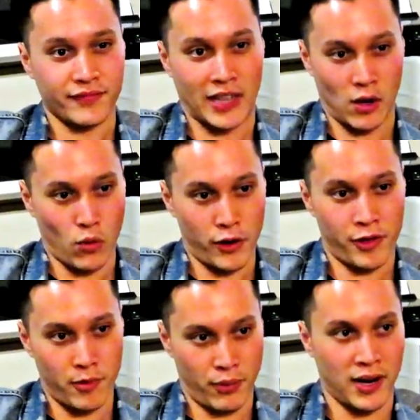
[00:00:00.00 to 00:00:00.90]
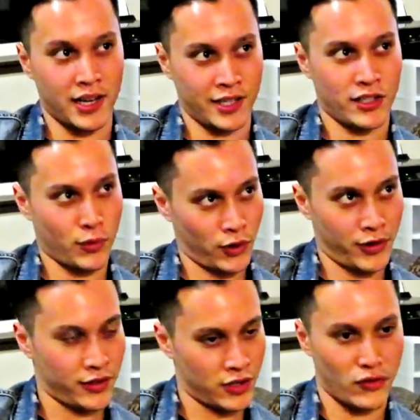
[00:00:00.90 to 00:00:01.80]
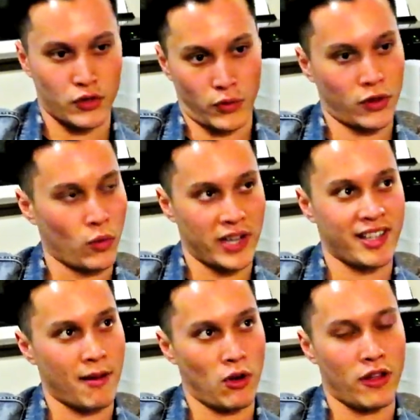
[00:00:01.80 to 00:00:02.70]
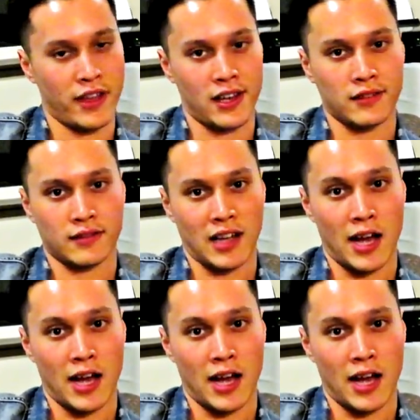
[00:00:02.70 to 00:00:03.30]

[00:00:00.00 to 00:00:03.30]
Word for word: Like, worth the price, worth the service, worth the wait time, all that?